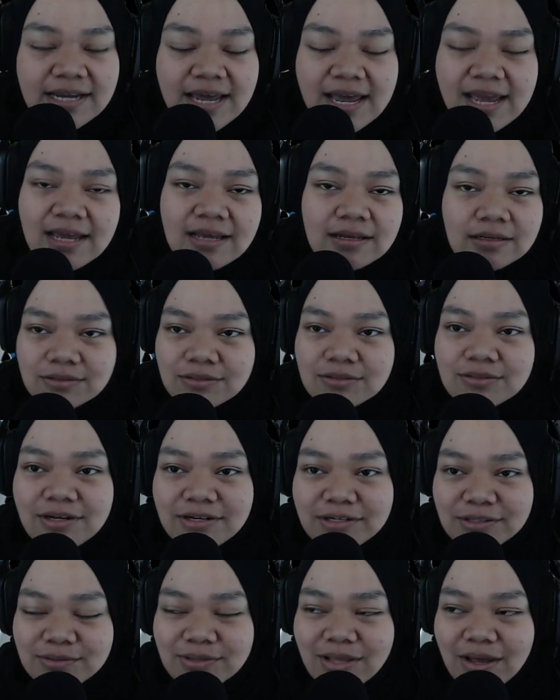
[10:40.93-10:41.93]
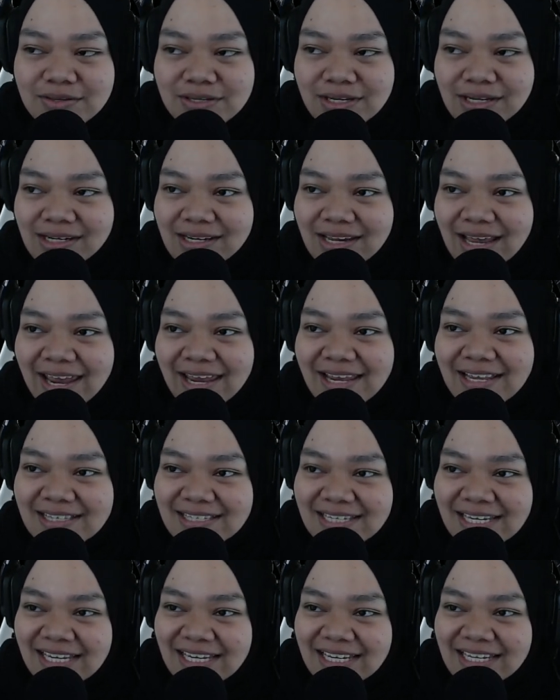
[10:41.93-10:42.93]
Uh, sorry,
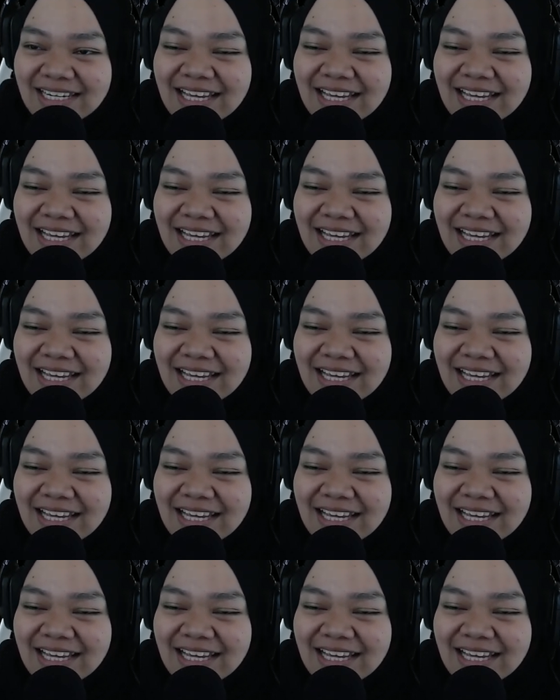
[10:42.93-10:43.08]
2019.